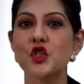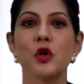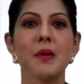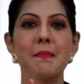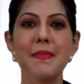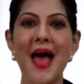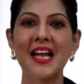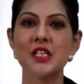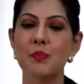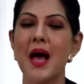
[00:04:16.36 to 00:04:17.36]
should be
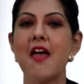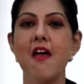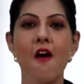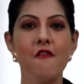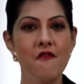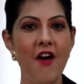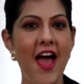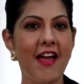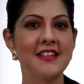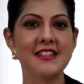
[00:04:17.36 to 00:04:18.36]
backed by
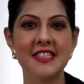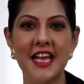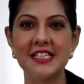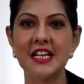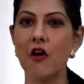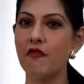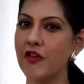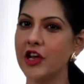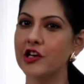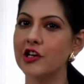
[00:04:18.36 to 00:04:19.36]
facts, data,
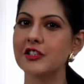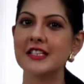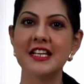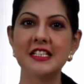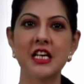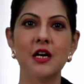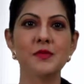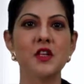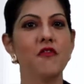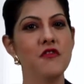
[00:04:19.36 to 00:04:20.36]
figures in
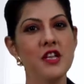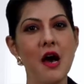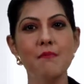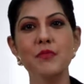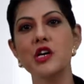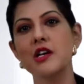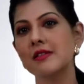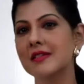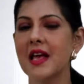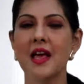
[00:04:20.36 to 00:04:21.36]
terms of numbers,
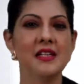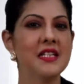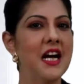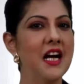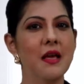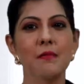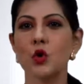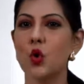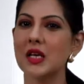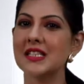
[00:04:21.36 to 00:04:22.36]

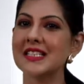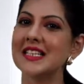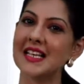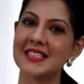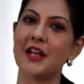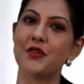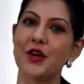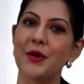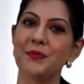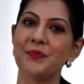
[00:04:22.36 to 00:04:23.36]
time, quantity,
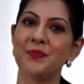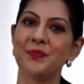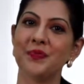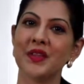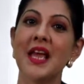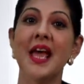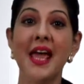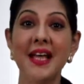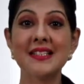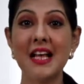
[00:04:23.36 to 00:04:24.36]
etc.
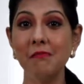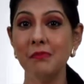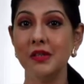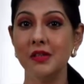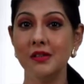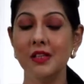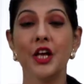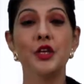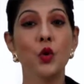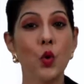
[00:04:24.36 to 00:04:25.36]
Example,
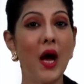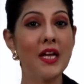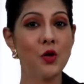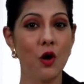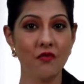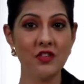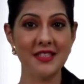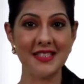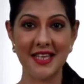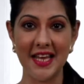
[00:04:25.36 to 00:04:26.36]
you quite
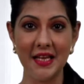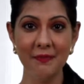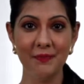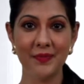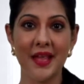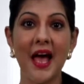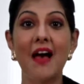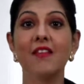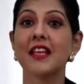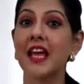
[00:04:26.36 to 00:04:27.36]
often say,
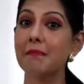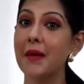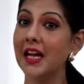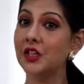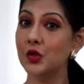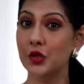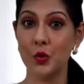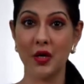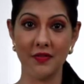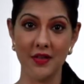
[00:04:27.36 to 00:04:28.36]
I will get back to
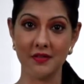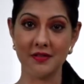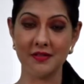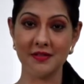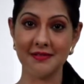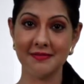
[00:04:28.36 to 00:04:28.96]
you on this.